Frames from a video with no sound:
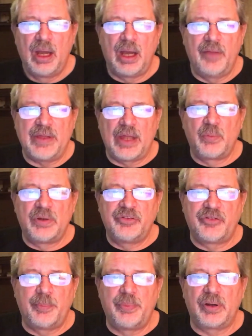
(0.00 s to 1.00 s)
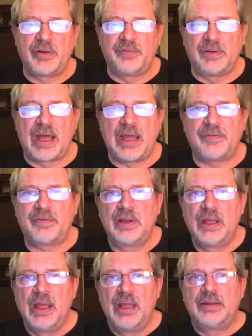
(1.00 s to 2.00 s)
The other one is the book of life.
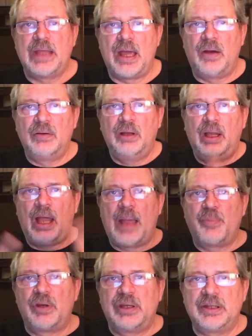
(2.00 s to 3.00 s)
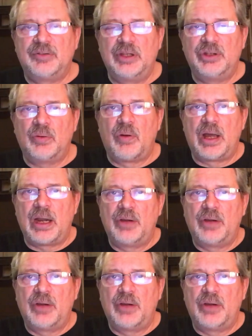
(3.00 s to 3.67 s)
Now, I'm going to continue on.